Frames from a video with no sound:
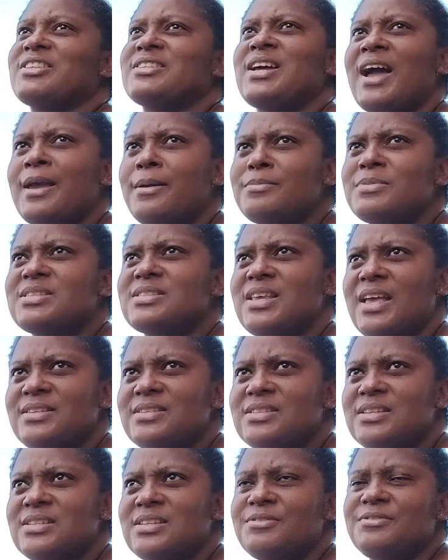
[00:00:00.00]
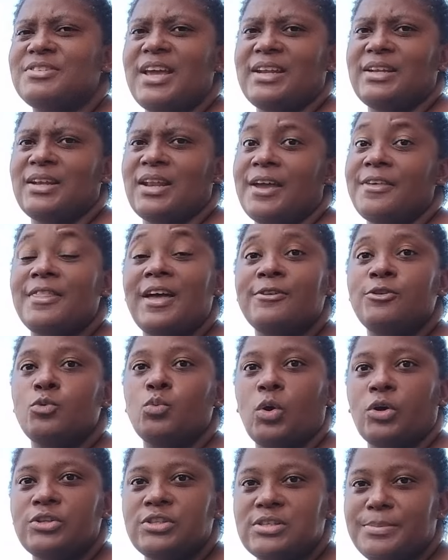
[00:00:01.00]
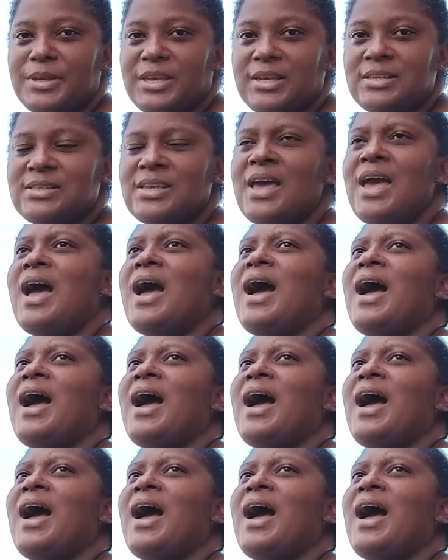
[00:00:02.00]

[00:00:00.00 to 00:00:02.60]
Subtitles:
a time-sensitive deadline that you want to meet